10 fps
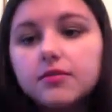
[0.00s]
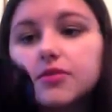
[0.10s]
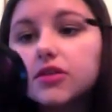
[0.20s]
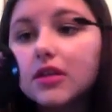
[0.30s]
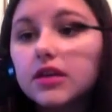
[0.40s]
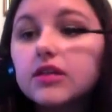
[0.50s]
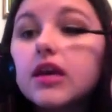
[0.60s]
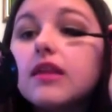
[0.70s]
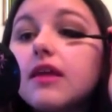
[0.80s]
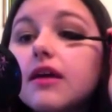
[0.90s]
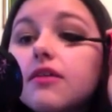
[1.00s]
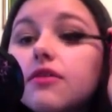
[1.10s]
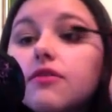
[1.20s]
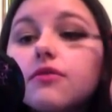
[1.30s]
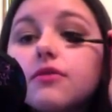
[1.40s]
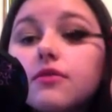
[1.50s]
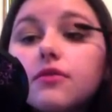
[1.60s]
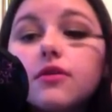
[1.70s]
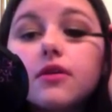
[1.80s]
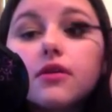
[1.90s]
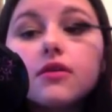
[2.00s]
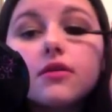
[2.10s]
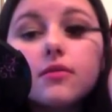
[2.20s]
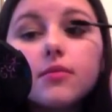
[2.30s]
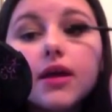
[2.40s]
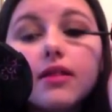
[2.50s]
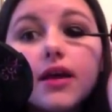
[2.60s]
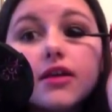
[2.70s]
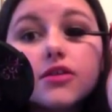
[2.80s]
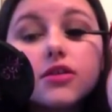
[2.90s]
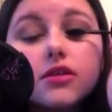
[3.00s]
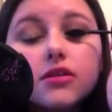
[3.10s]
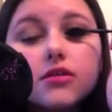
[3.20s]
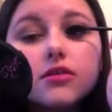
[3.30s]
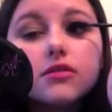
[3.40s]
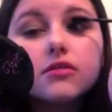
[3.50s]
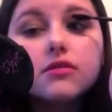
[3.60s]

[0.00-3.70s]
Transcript: Just gonna take that through my lashes.